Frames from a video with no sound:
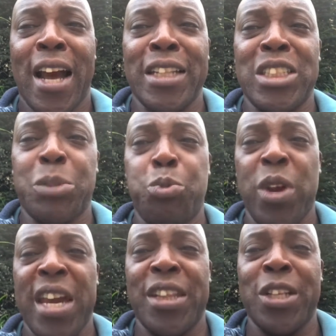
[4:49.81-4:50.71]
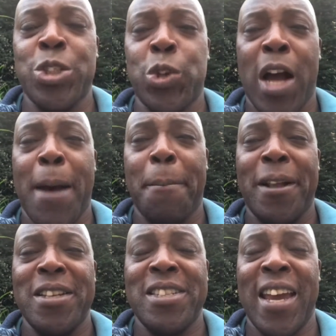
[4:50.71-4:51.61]
springing the trap
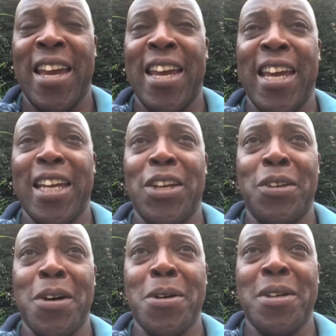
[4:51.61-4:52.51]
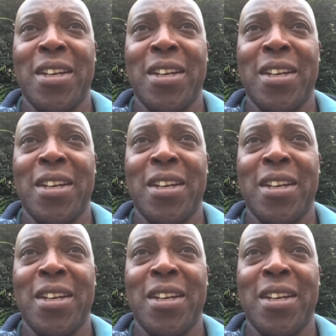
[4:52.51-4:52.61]
and saying, so